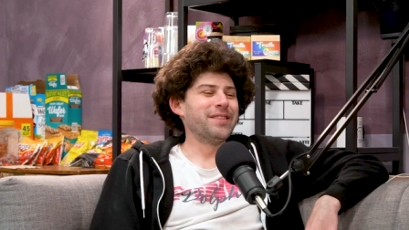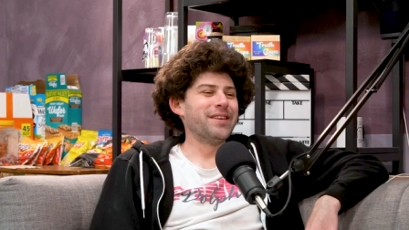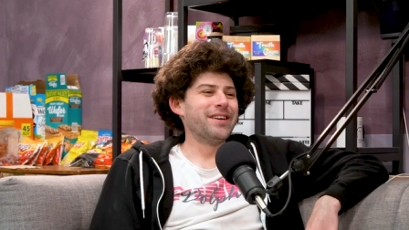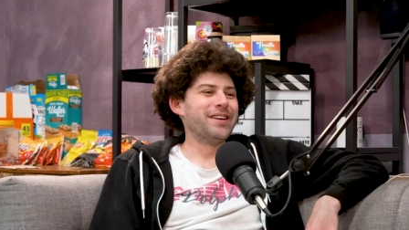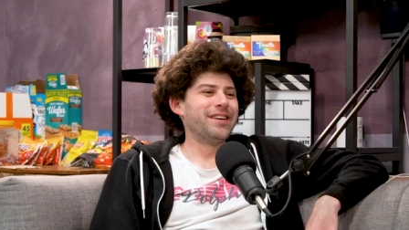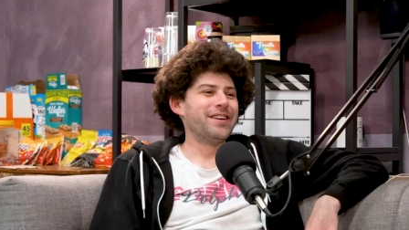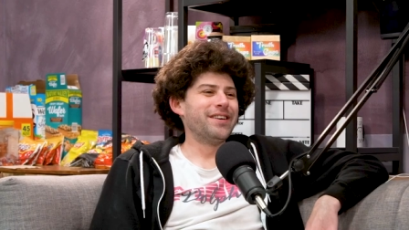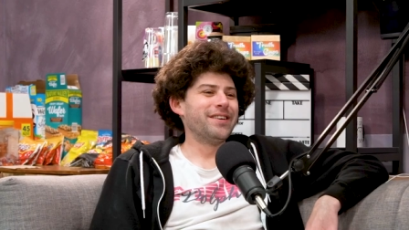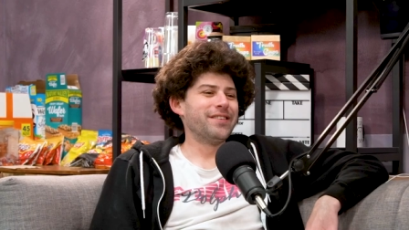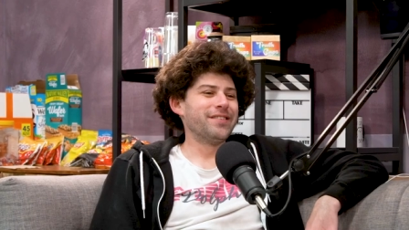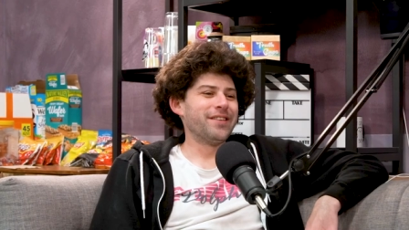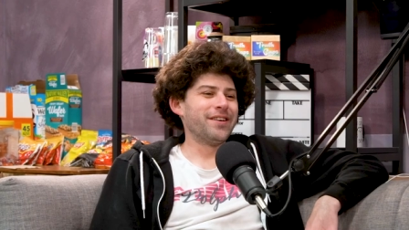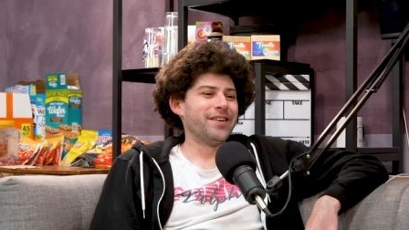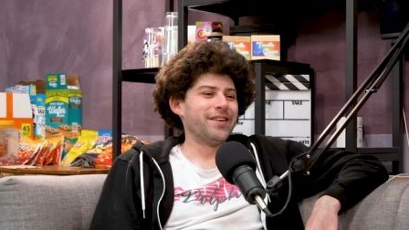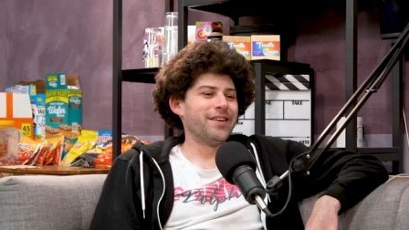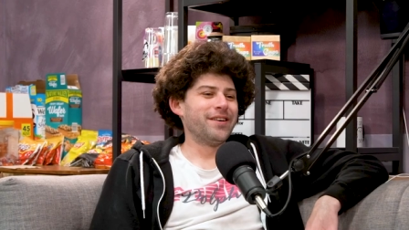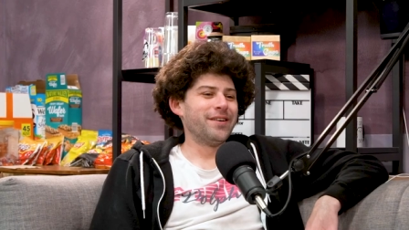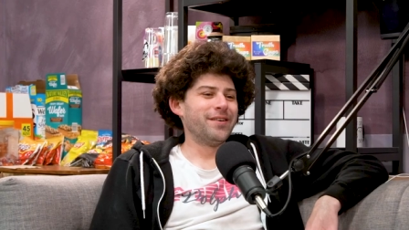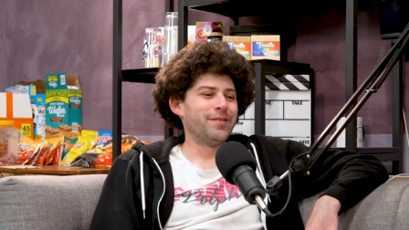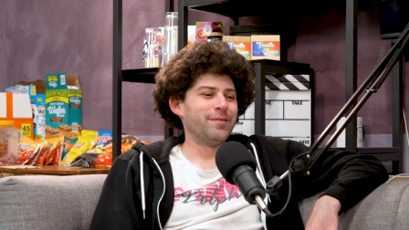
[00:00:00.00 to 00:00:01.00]
the
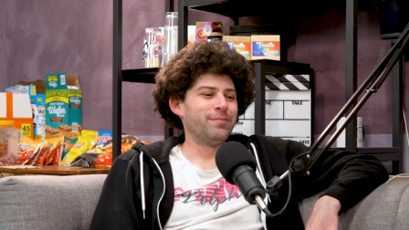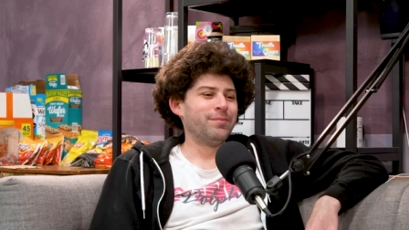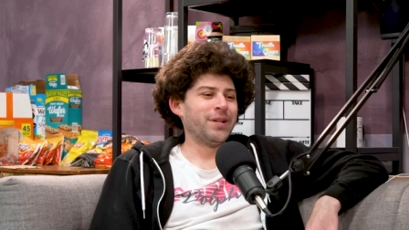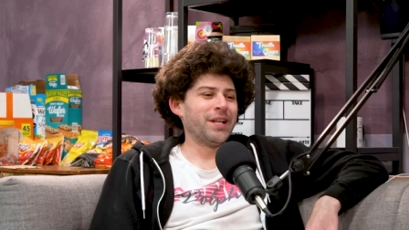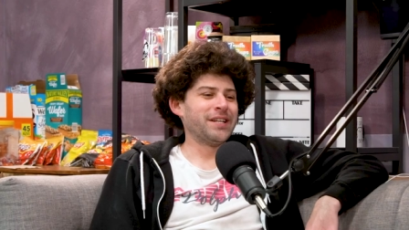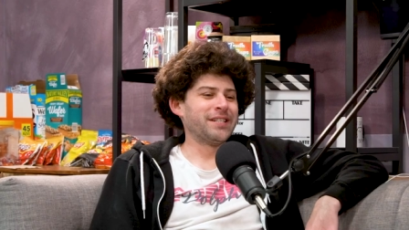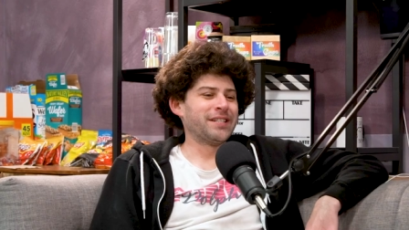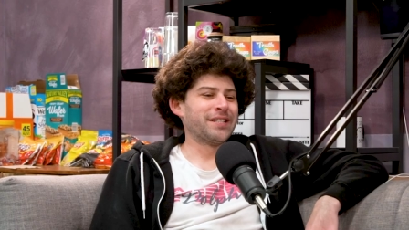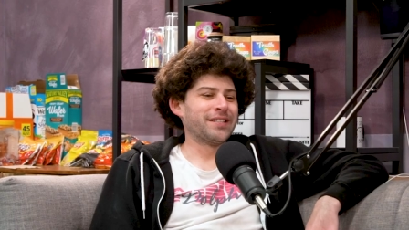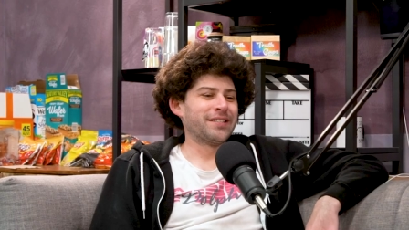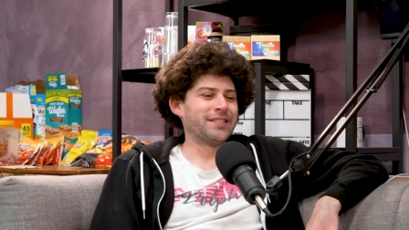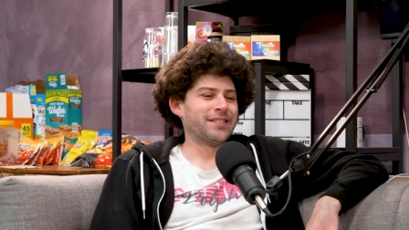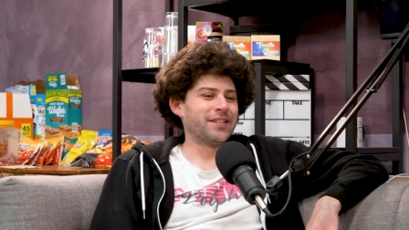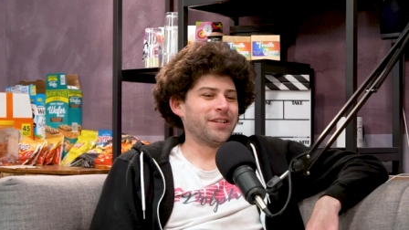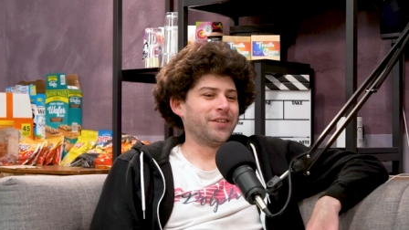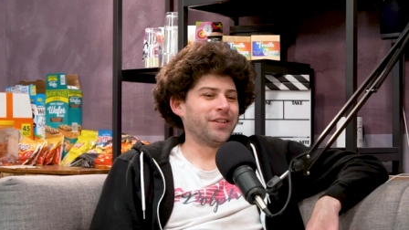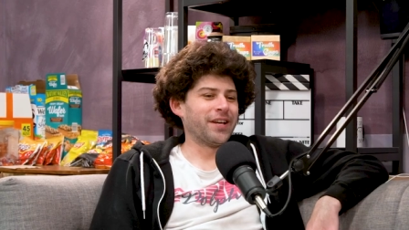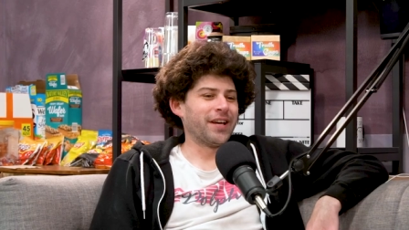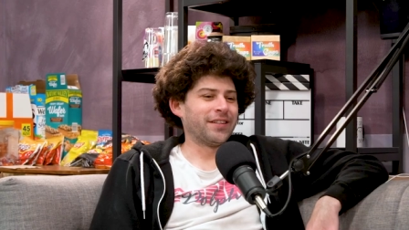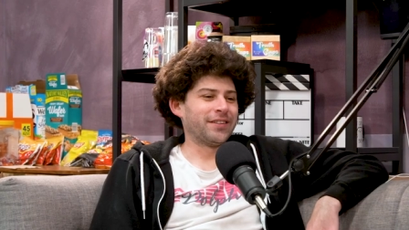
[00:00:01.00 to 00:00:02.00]
the places
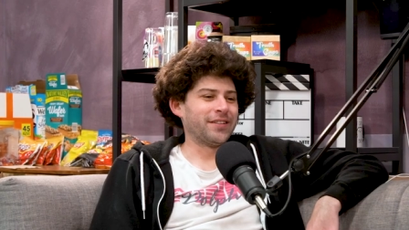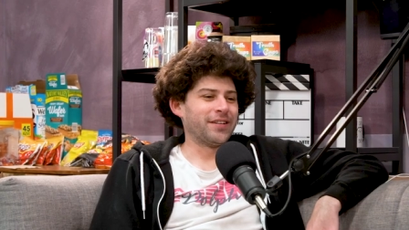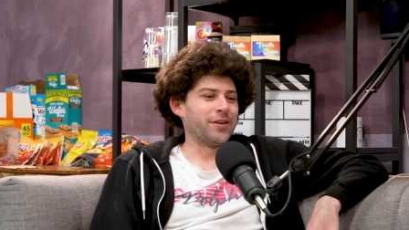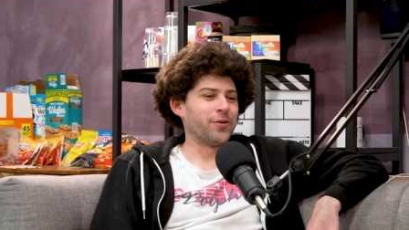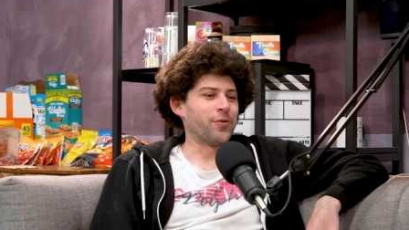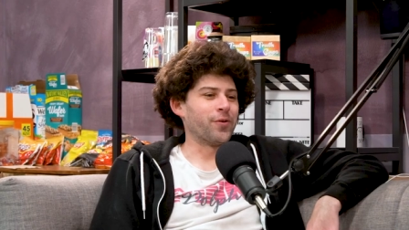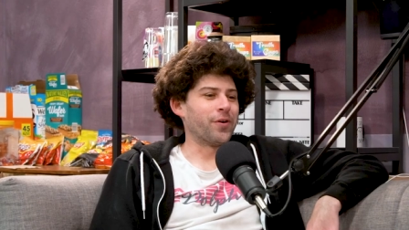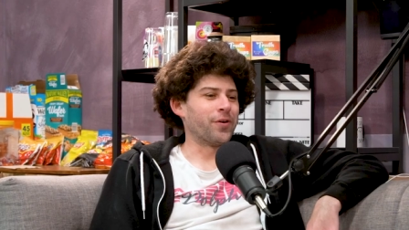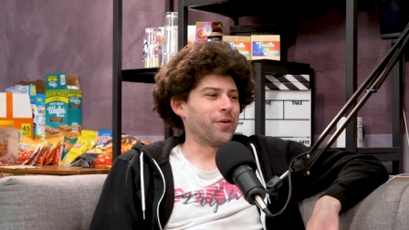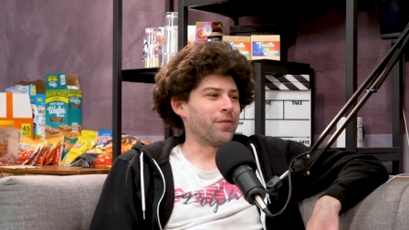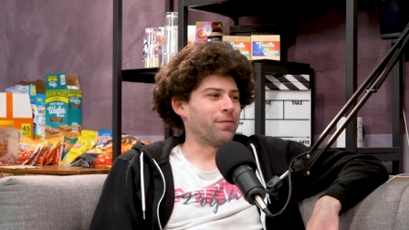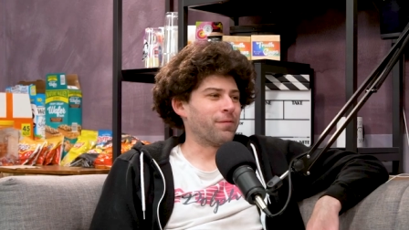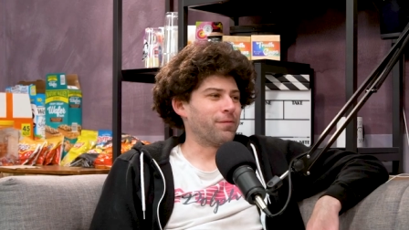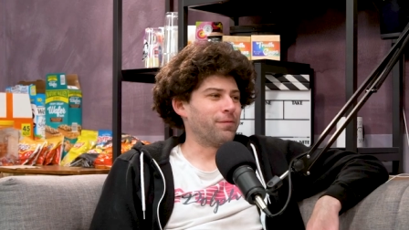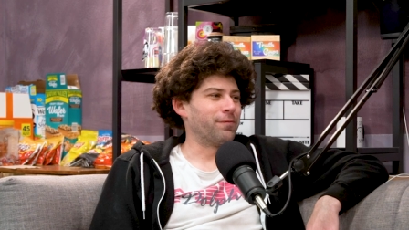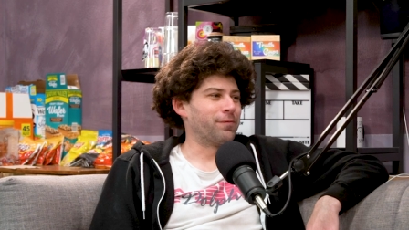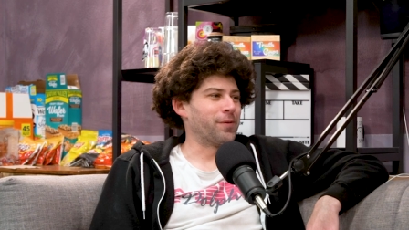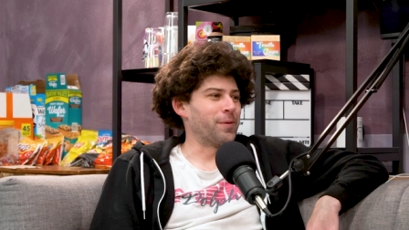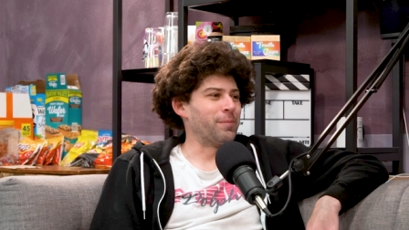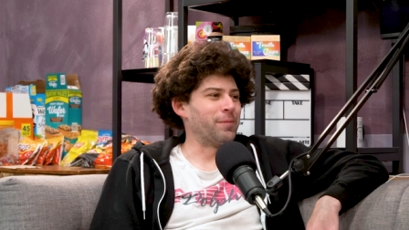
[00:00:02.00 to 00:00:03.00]
still get the order
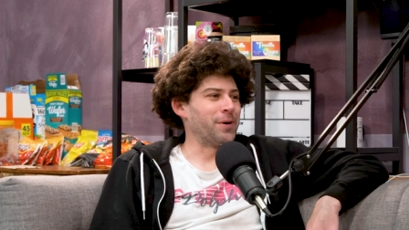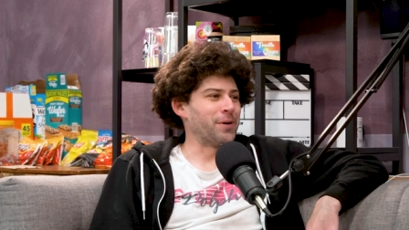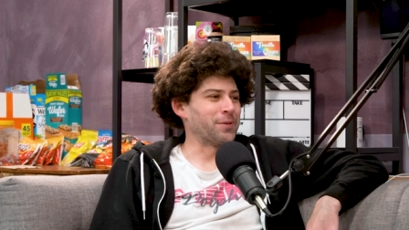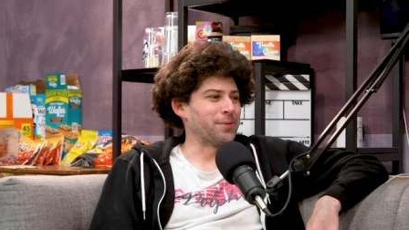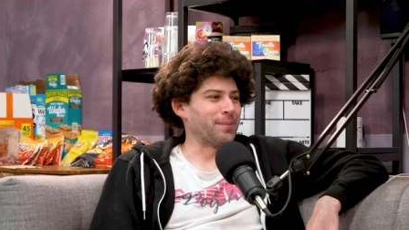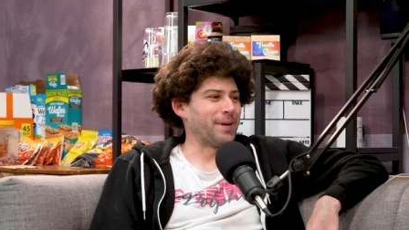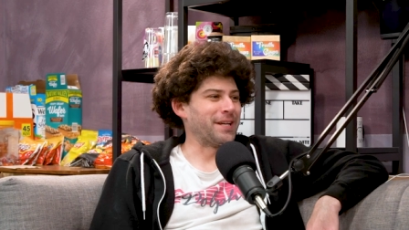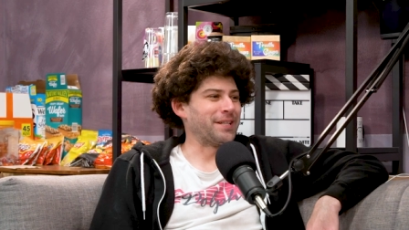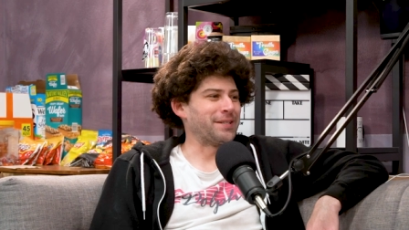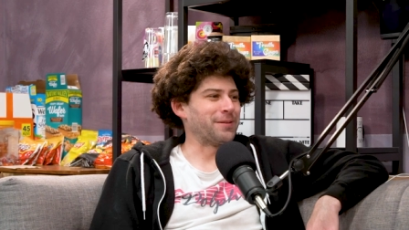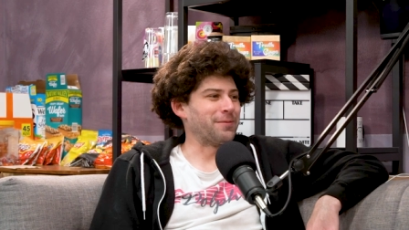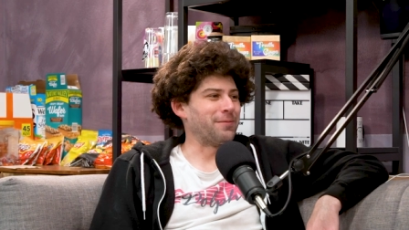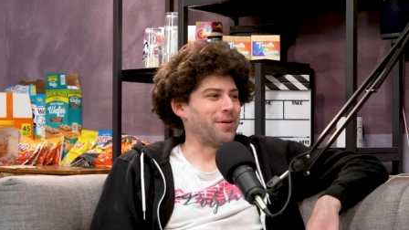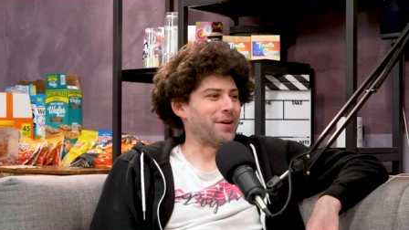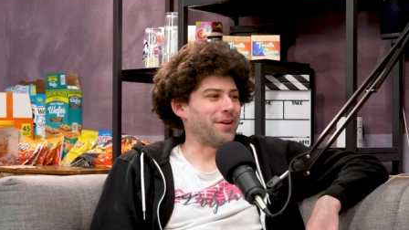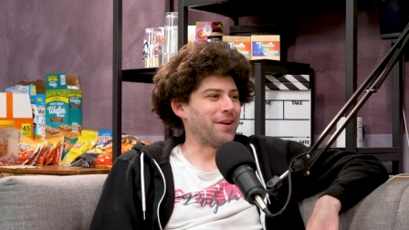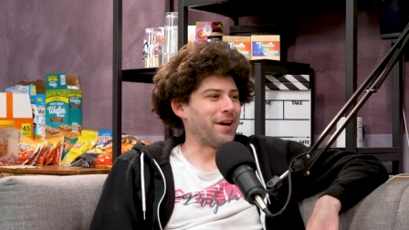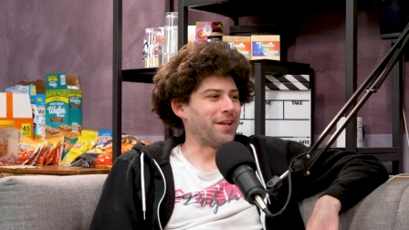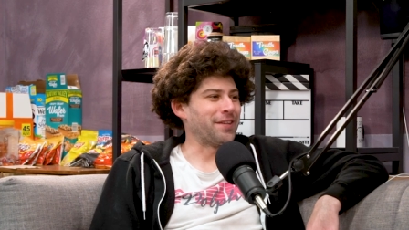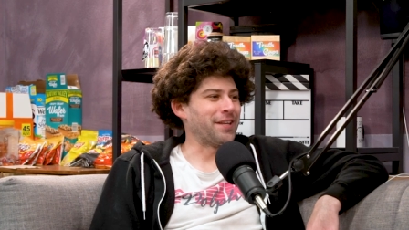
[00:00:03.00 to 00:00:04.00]
from Postmates and whatnot.